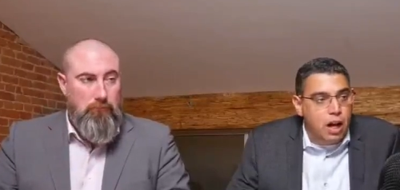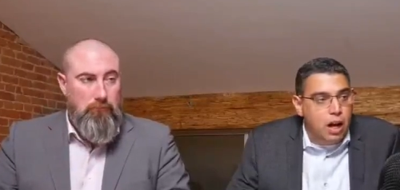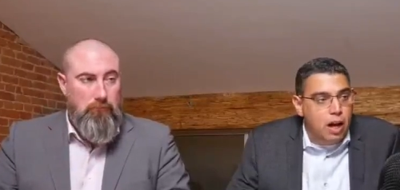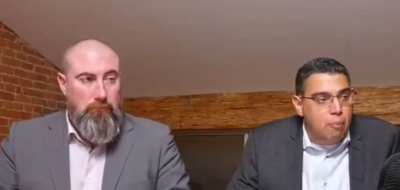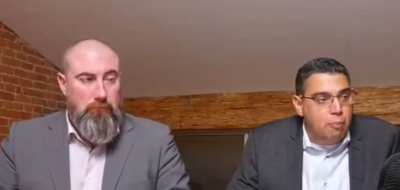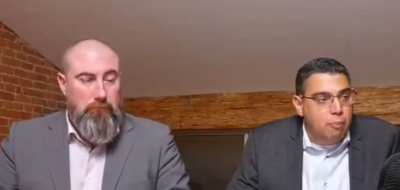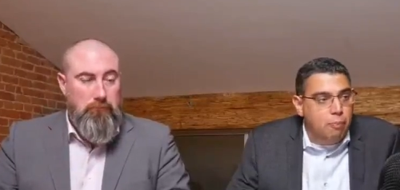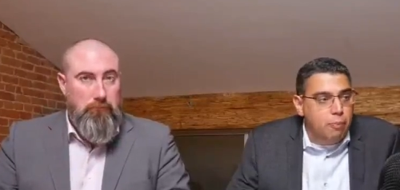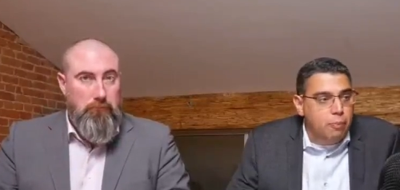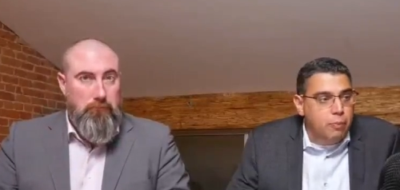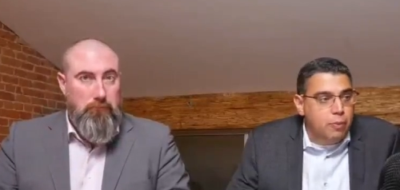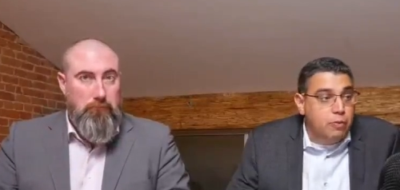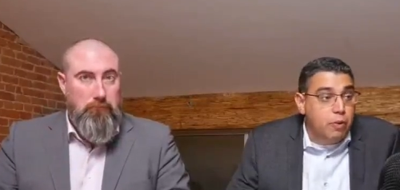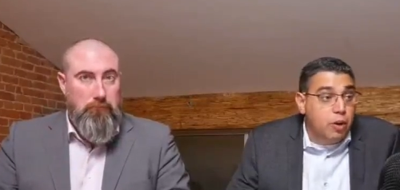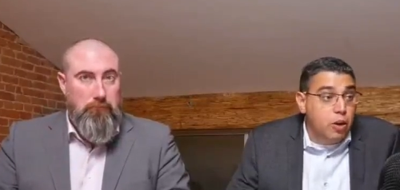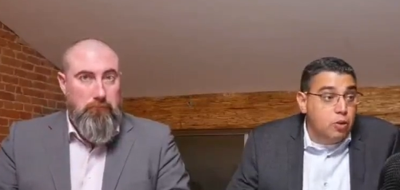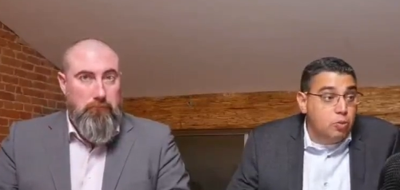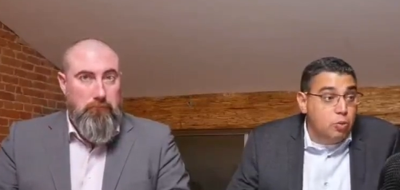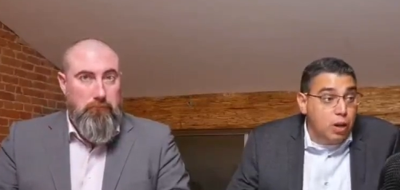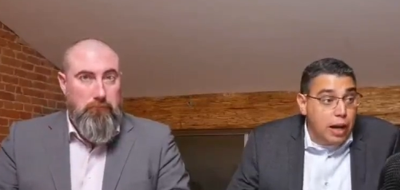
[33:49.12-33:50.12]
Speaker 1: Um, as
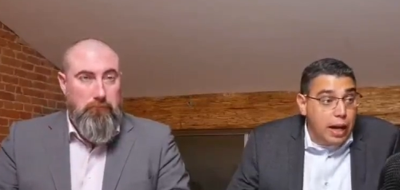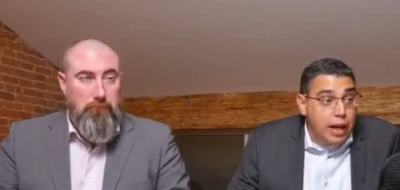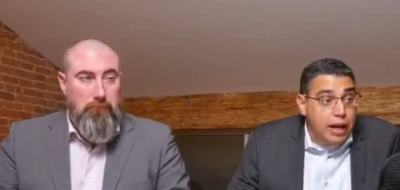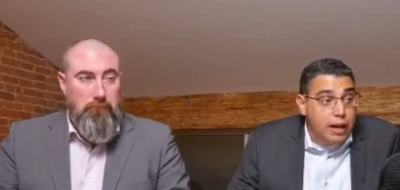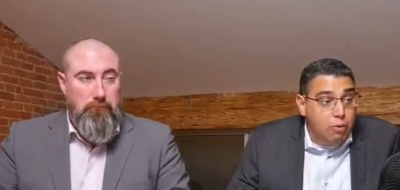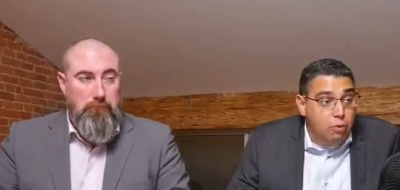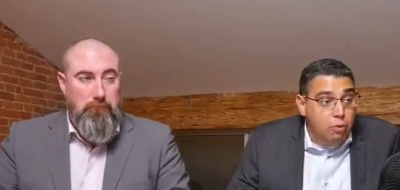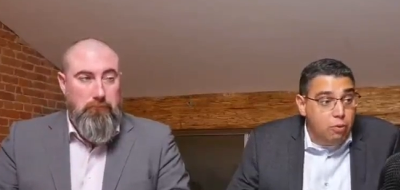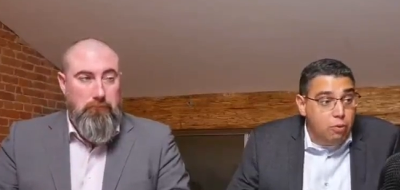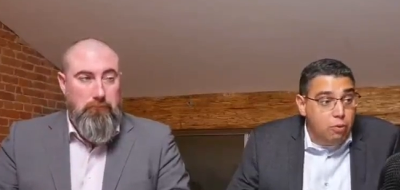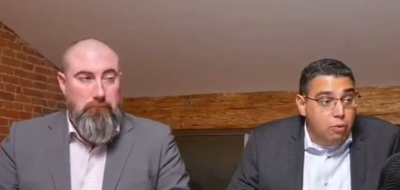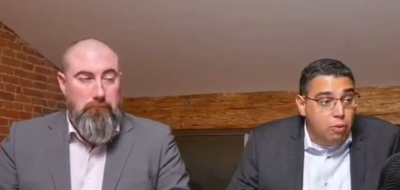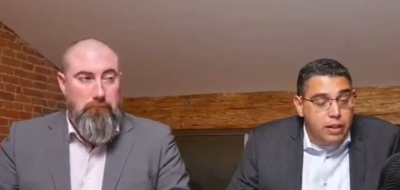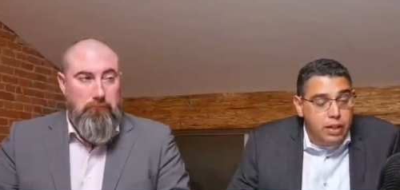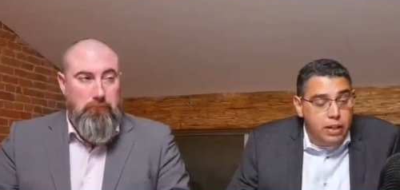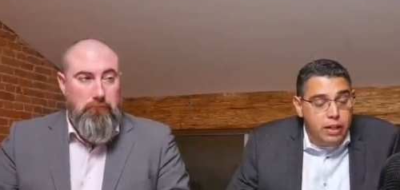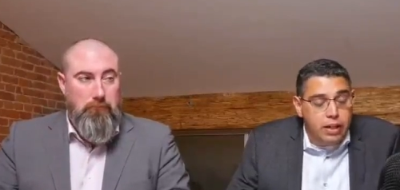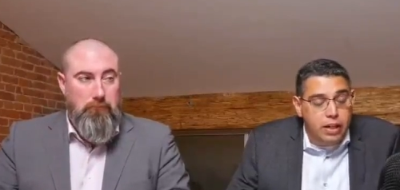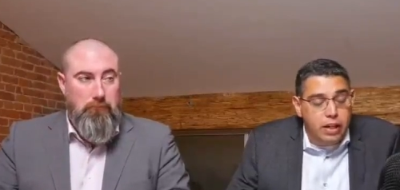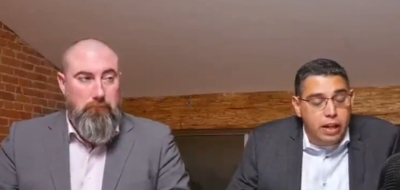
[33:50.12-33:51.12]
far as what I what
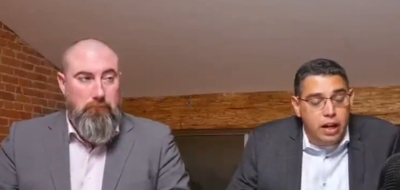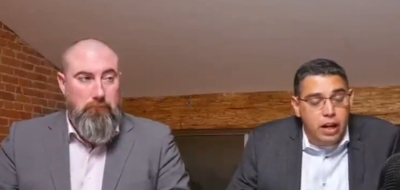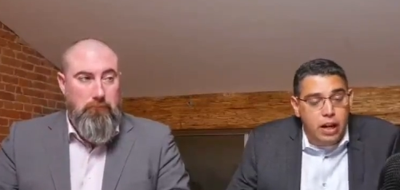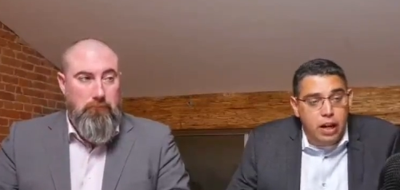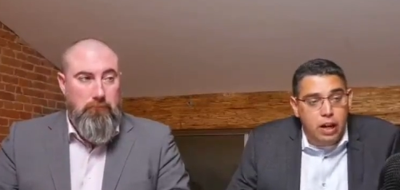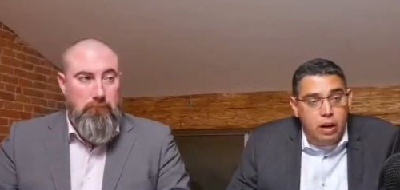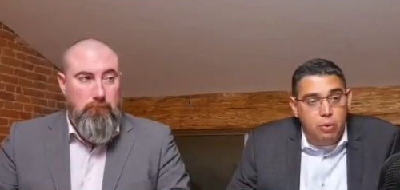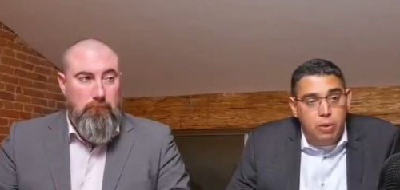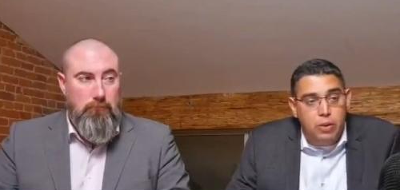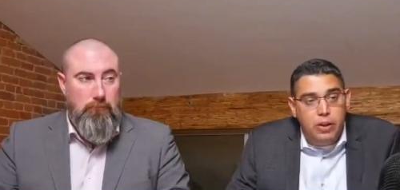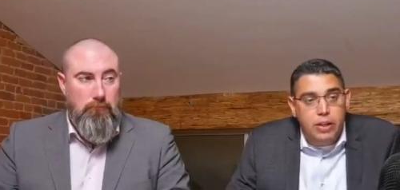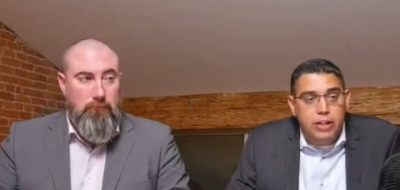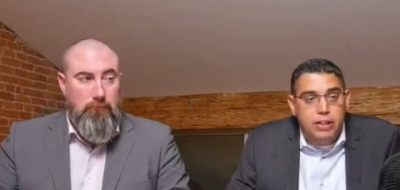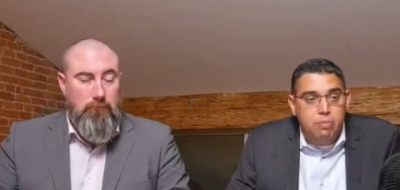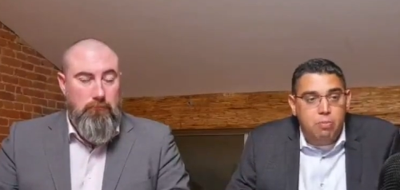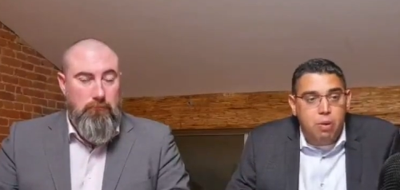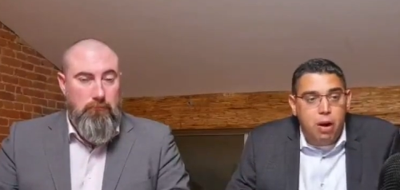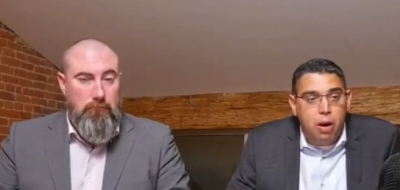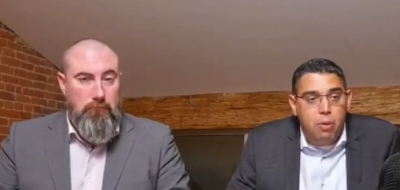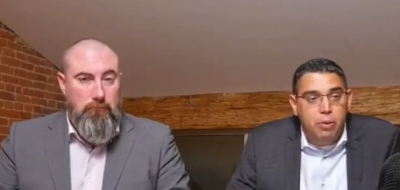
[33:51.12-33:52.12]
we think, uh, we
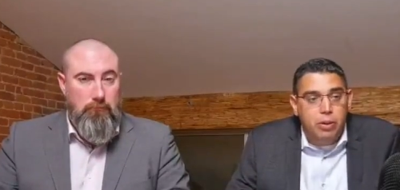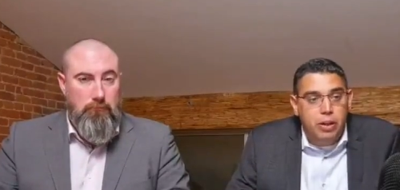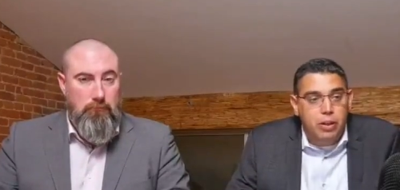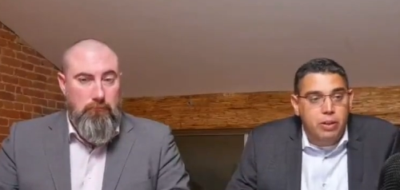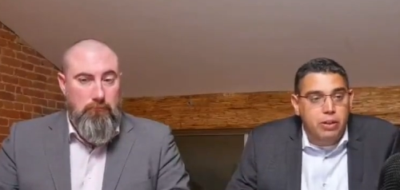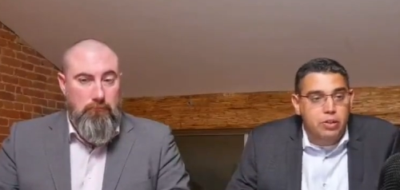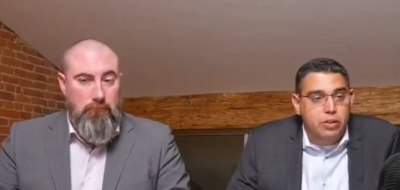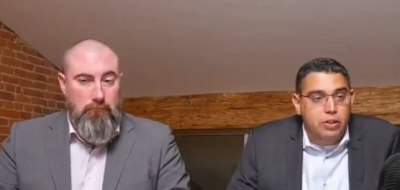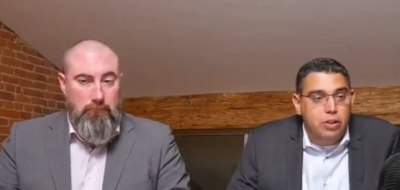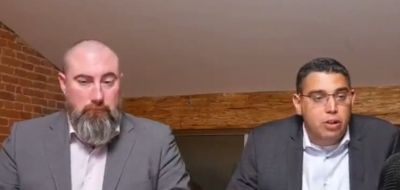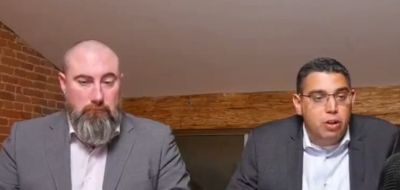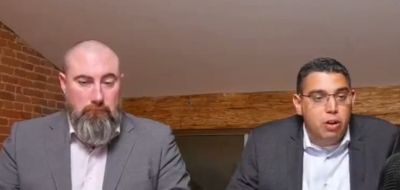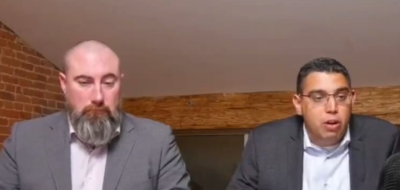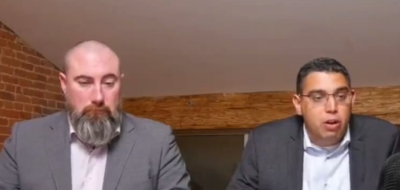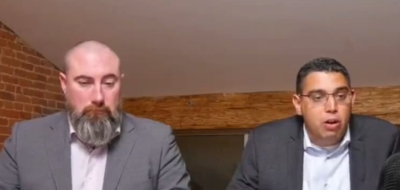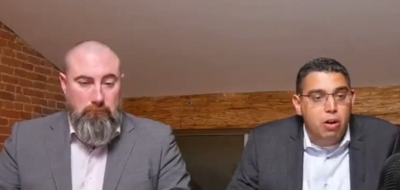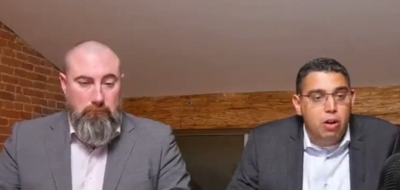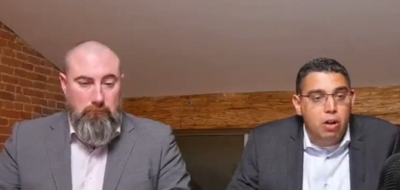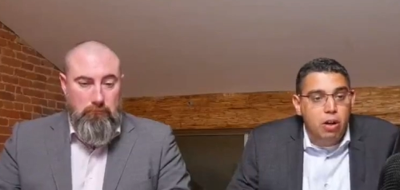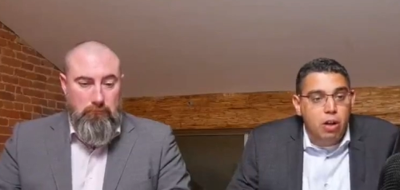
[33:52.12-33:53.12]
think it's probably a this
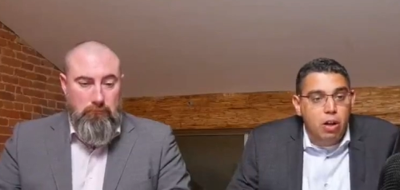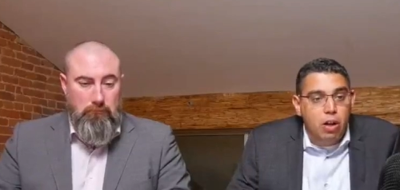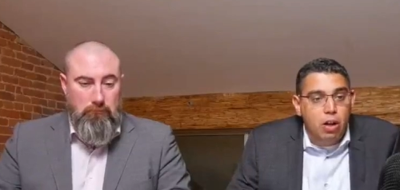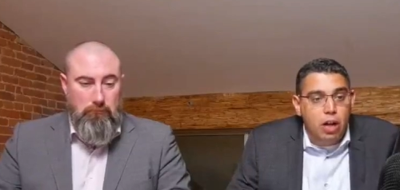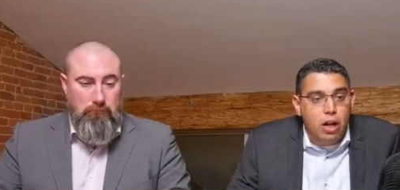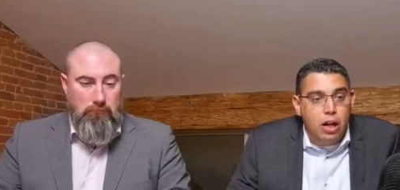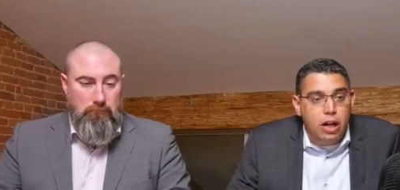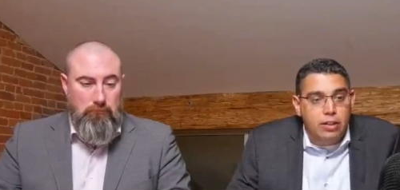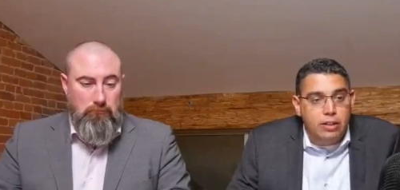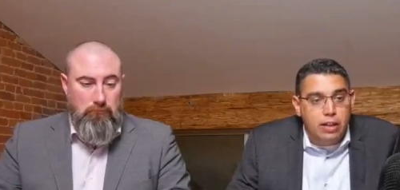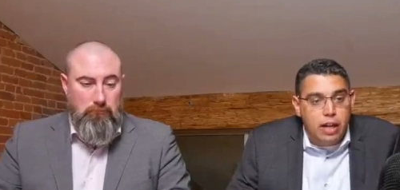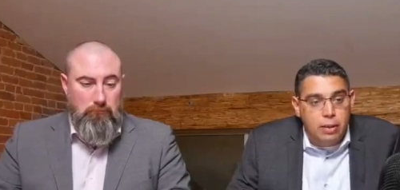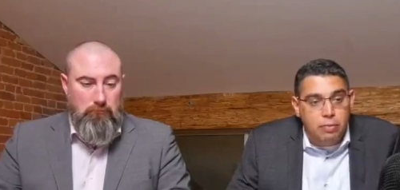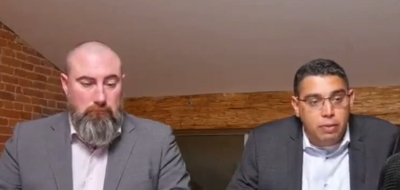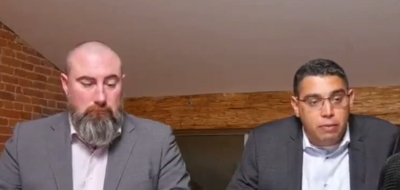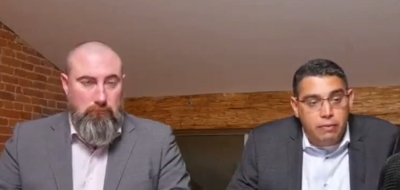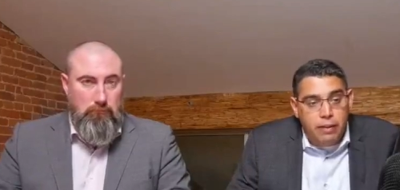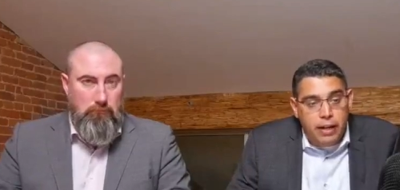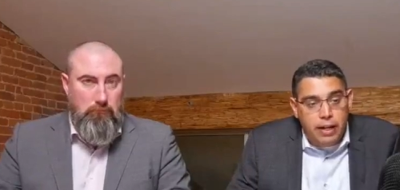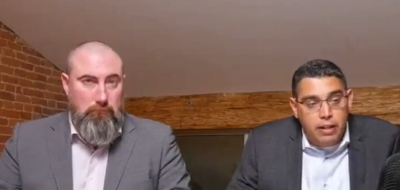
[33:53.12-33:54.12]
year uh,
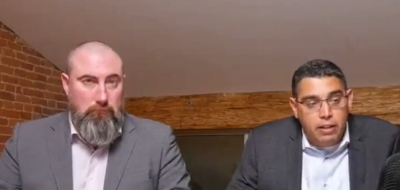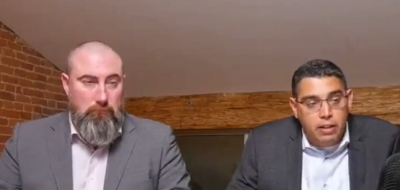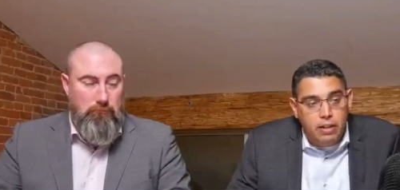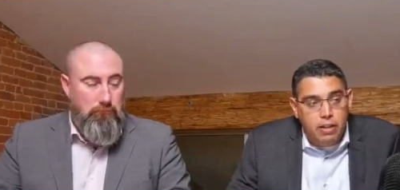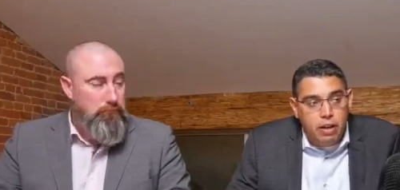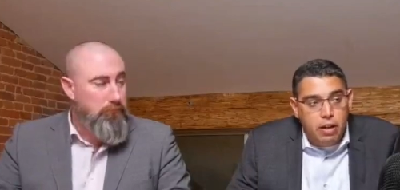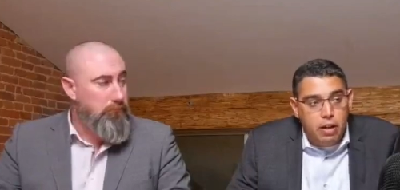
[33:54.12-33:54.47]
type event,